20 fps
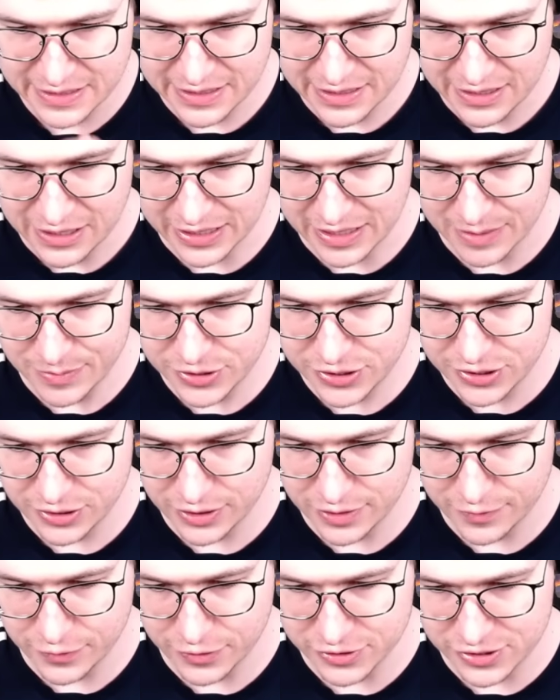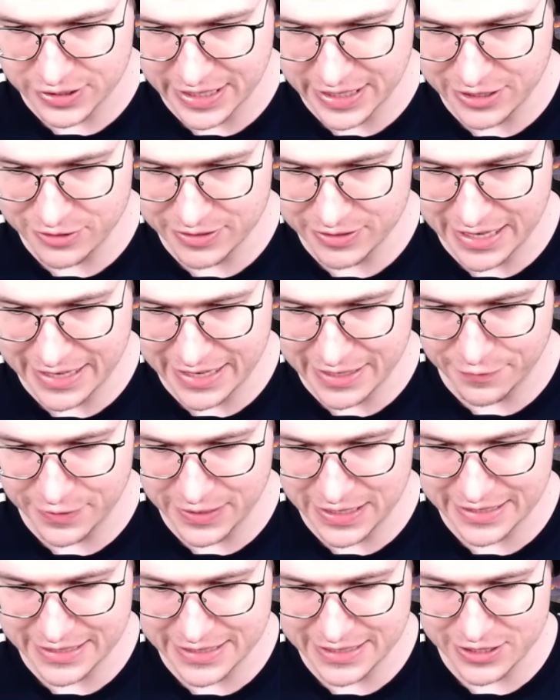Okay, I'm just gonna go for Tornado there, and I feel
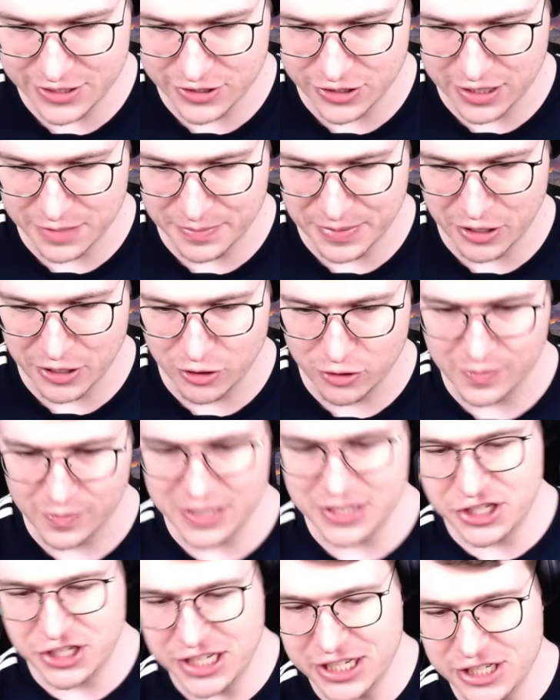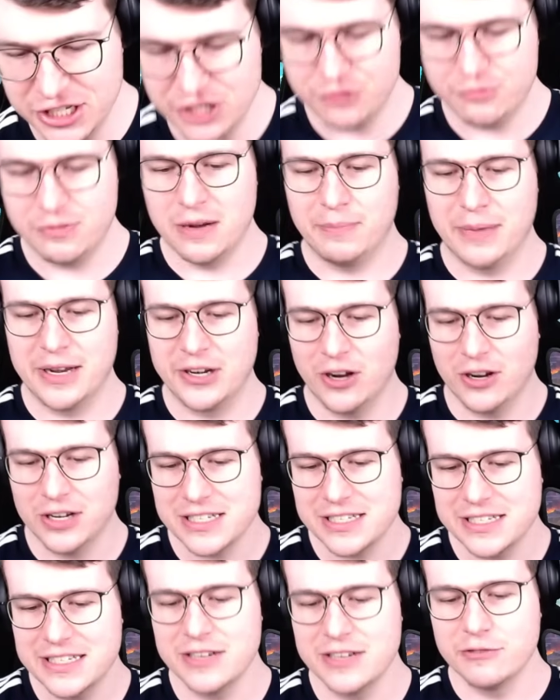like this is gonna be over. GG's well played.
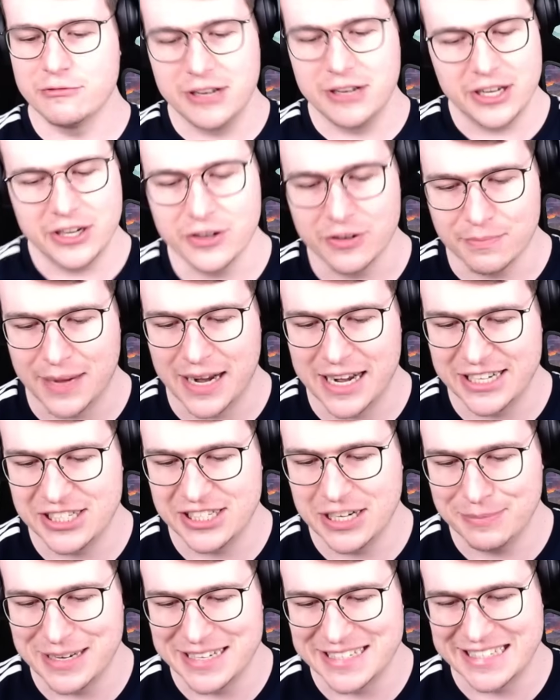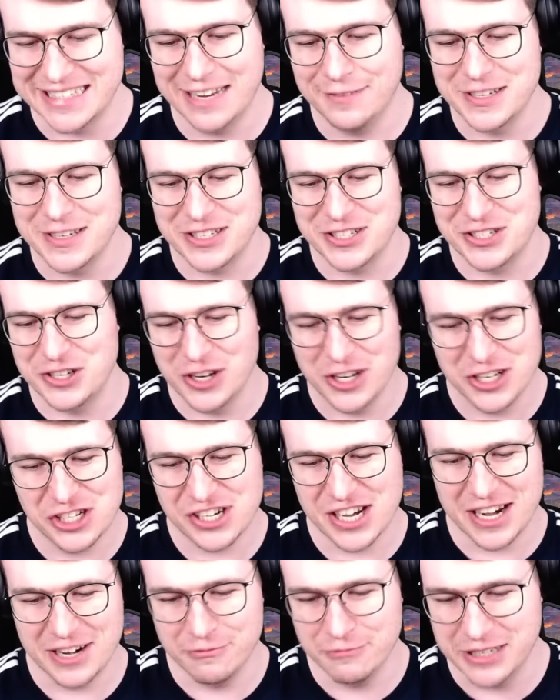Honestly, a really good matchup. There's nothing Surge
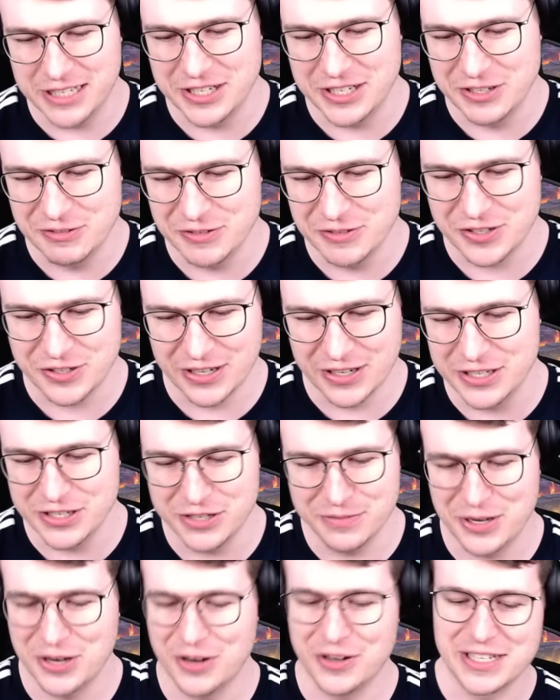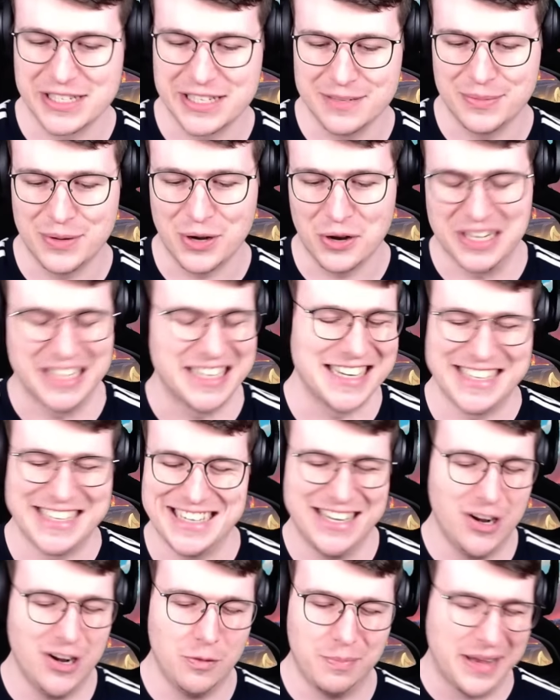can really do, so I need to be honest about it. I didn't
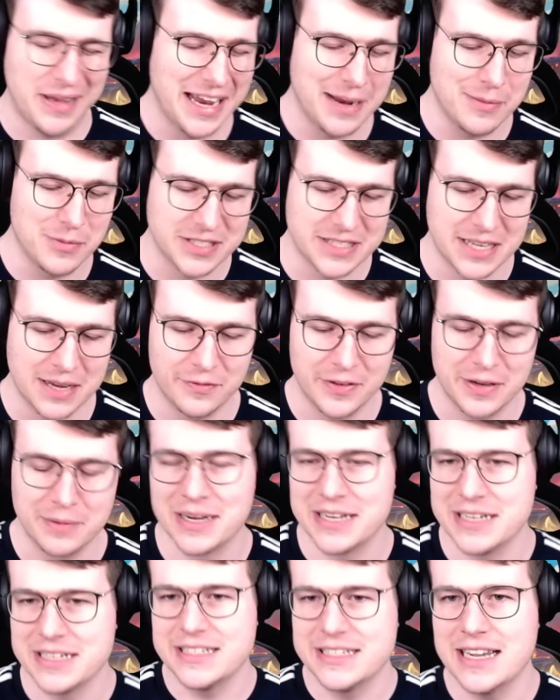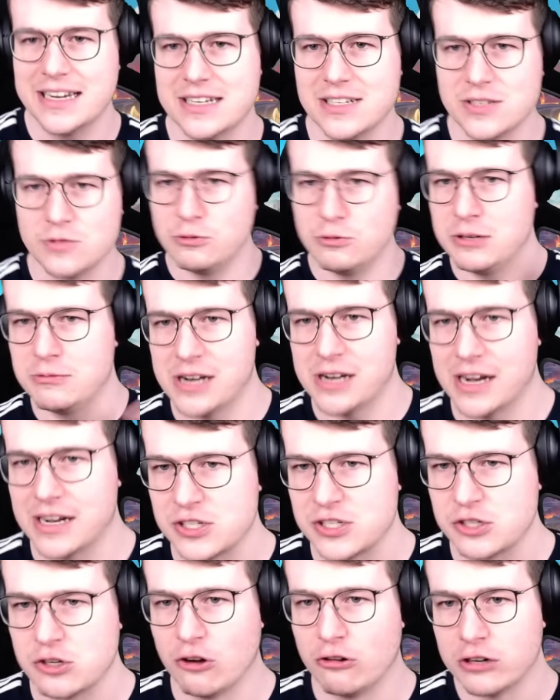outplay him or something, but this deck does really well against
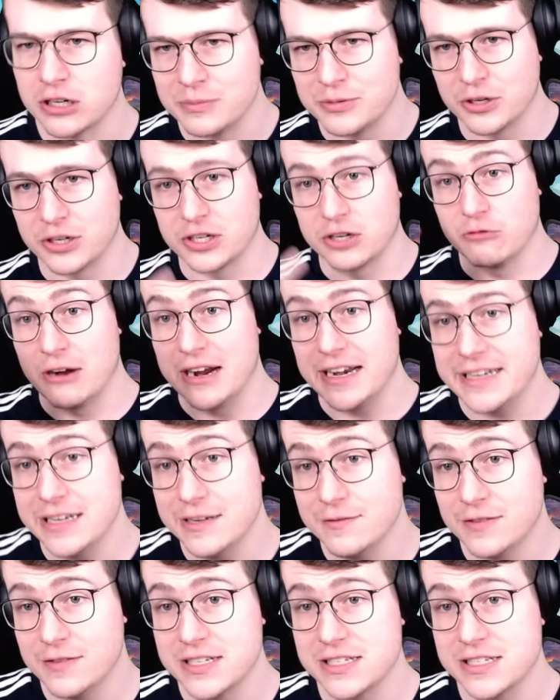Golem. We got a great defense,